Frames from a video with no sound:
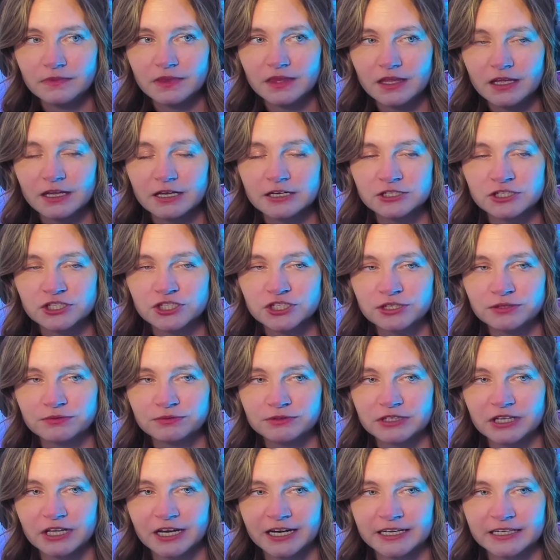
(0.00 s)
Because she
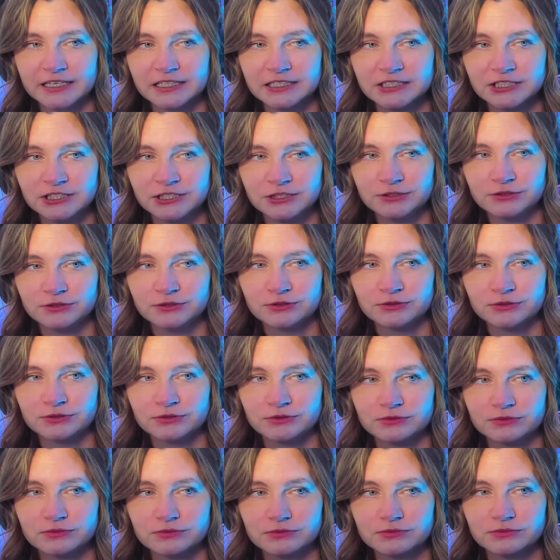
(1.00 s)
would like
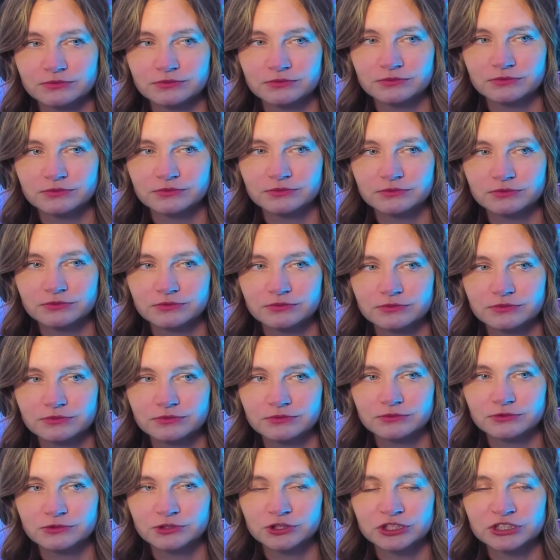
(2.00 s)
to,
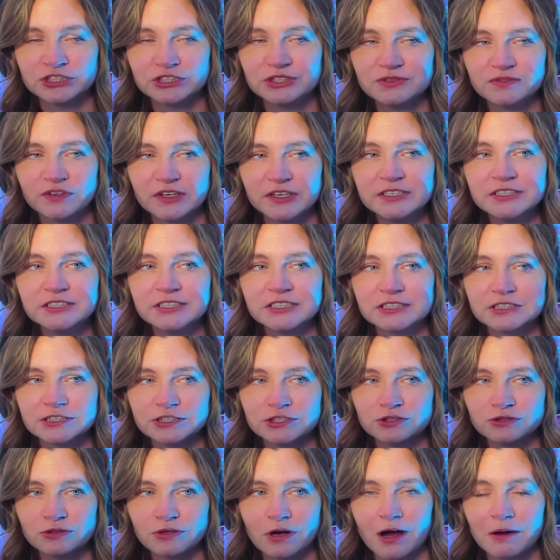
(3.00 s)
she's facing the
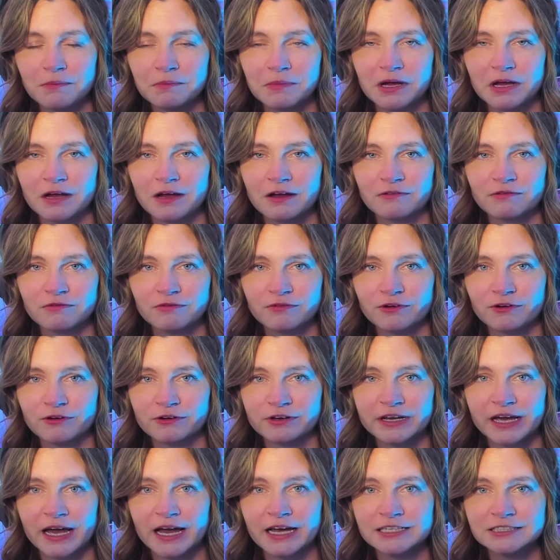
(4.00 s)
trauma of her
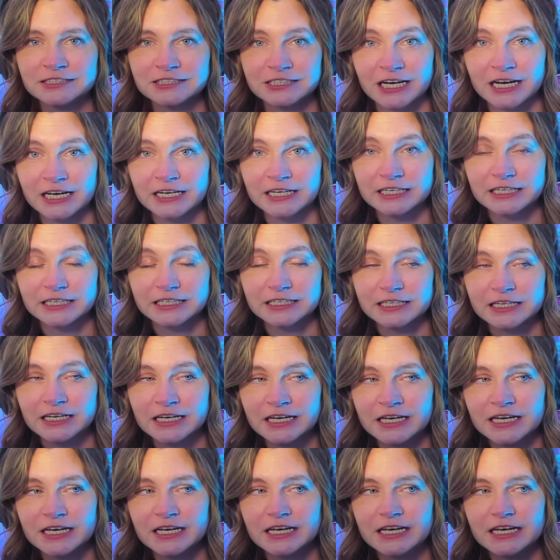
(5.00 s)
dad dying
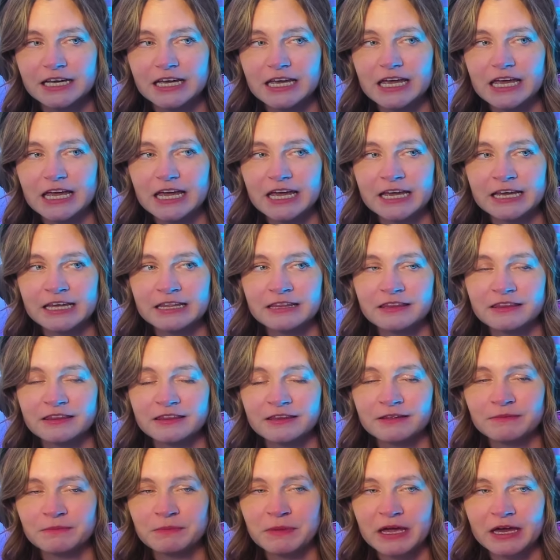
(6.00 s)
in
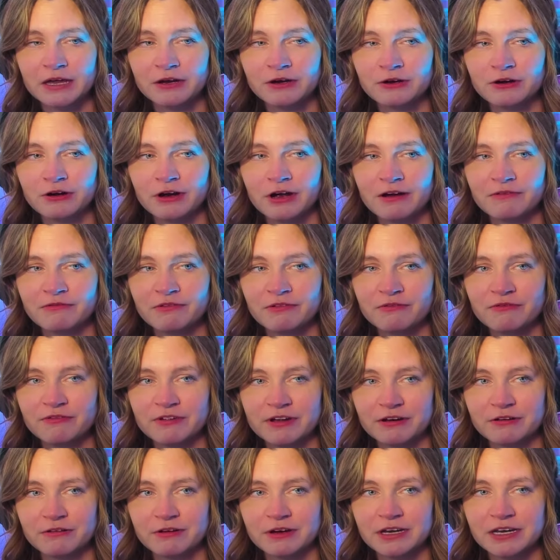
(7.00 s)
the manner of a
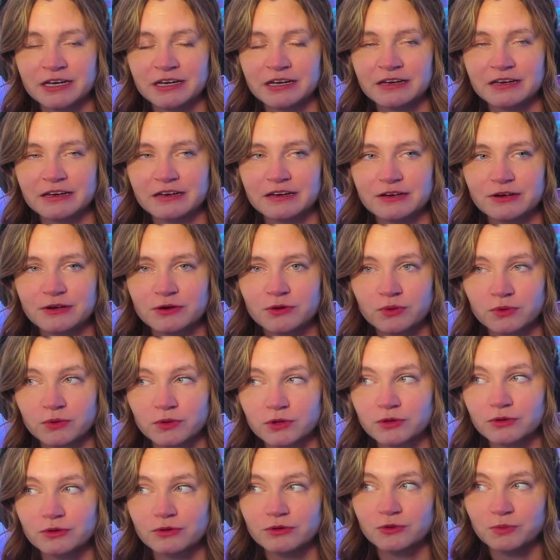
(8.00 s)
very
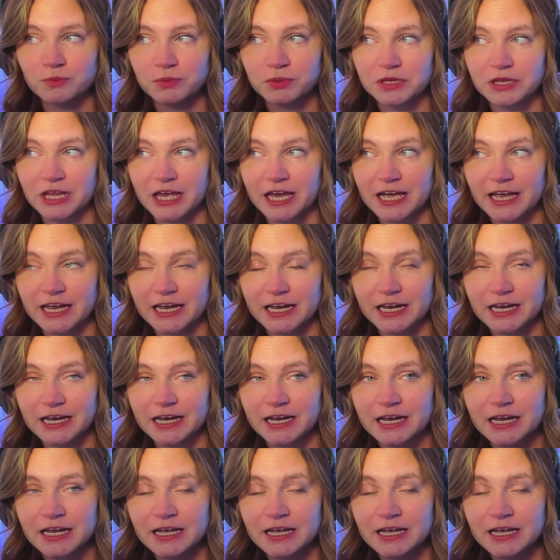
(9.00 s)
crude play.